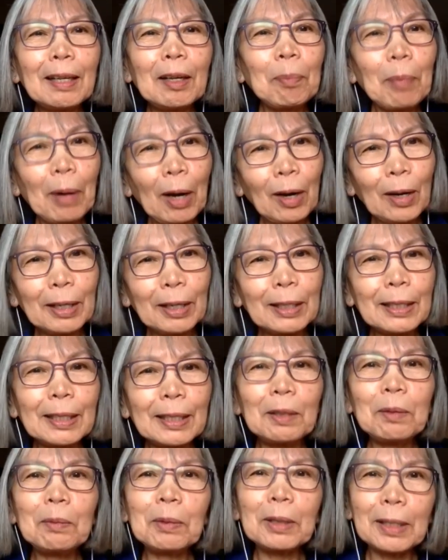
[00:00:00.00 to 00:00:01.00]
apart
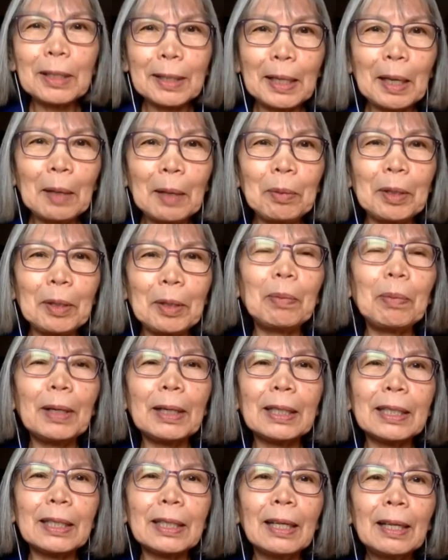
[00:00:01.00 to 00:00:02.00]
and we're separate,
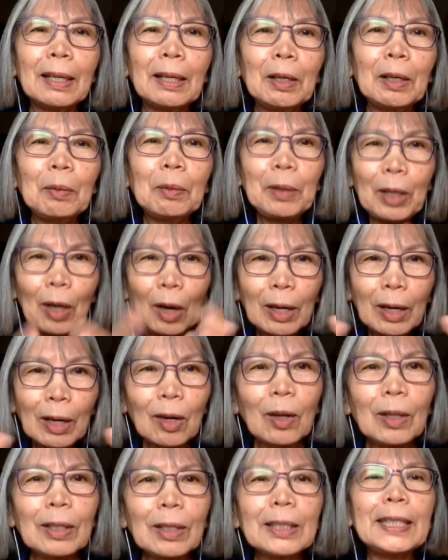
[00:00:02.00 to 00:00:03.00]
but we are
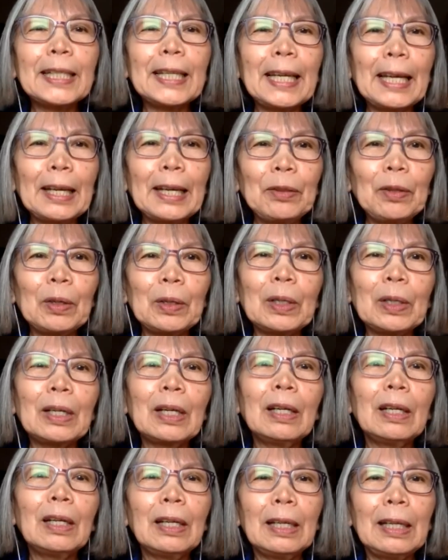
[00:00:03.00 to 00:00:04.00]
all together
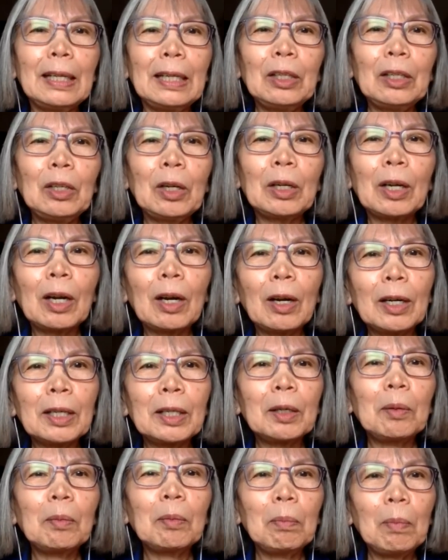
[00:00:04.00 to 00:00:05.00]
in our
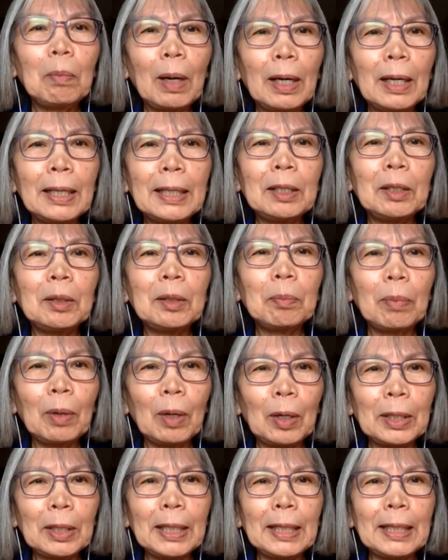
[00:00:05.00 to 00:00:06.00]
heart, mind,
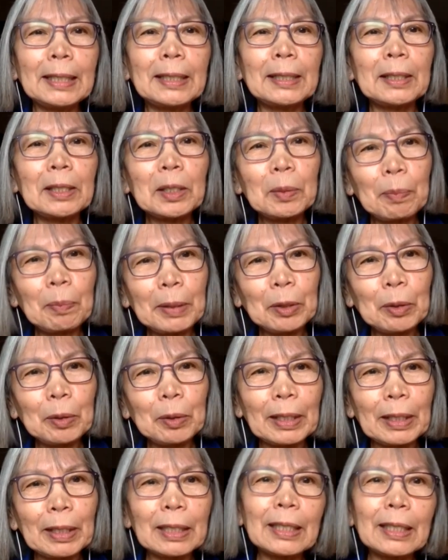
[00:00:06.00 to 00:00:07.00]
body, and
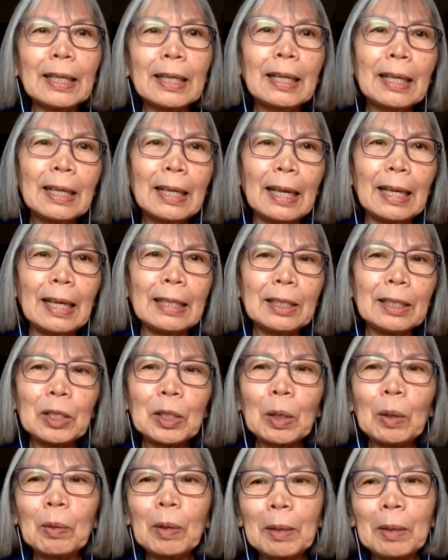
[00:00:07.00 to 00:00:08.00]
spirit. And
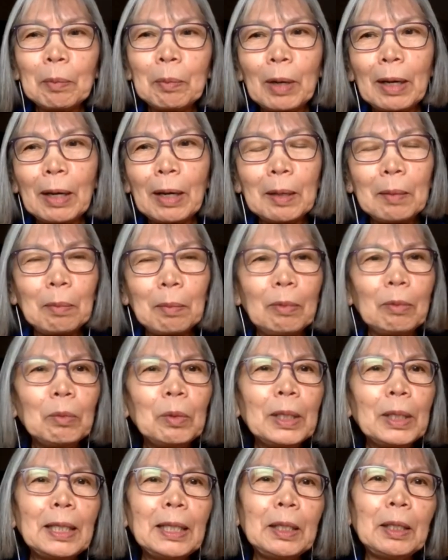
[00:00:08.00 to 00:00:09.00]
so I'm, I'm
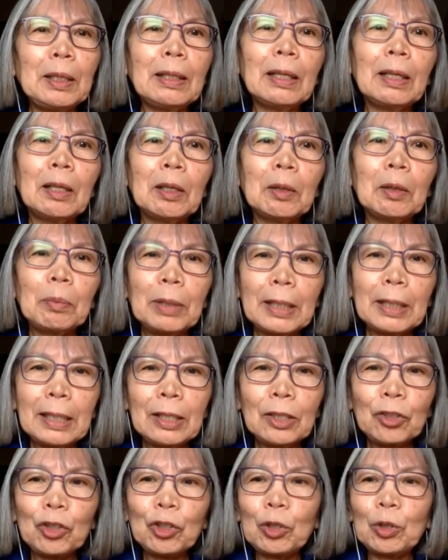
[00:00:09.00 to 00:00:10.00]
really
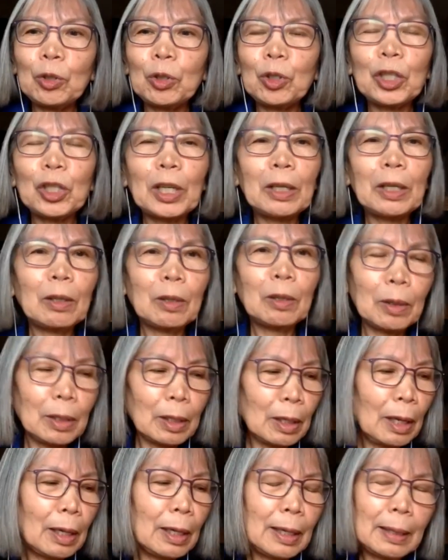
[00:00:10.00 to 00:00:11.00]
pleased to
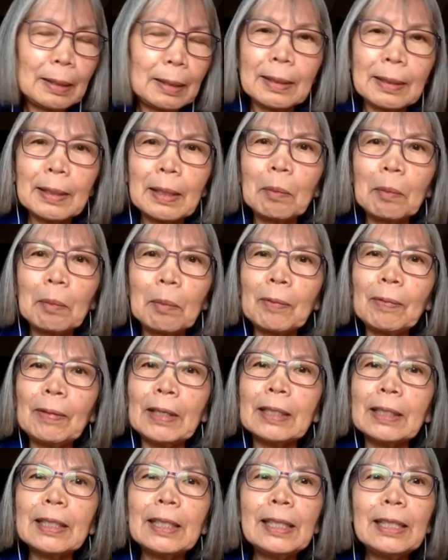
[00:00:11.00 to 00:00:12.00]
share uh, some of
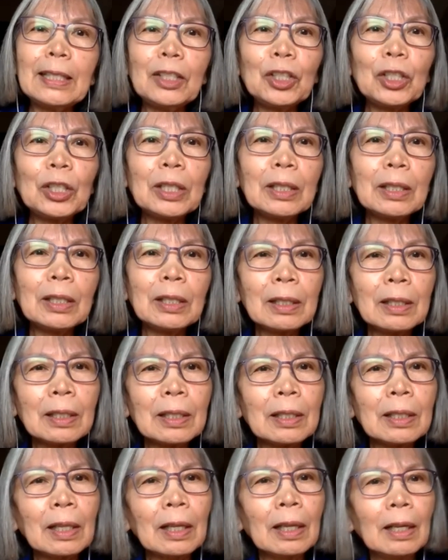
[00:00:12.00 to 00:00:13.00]
the
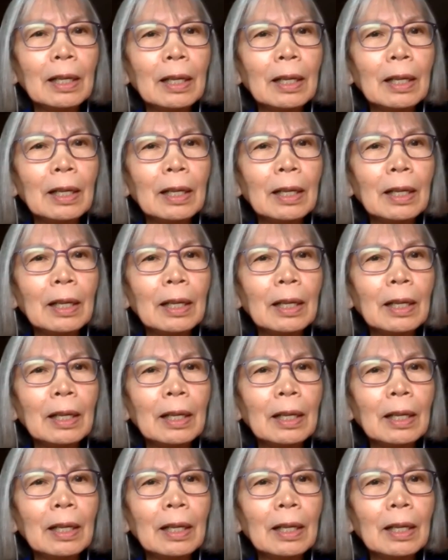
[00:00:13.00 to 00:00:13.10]
teachings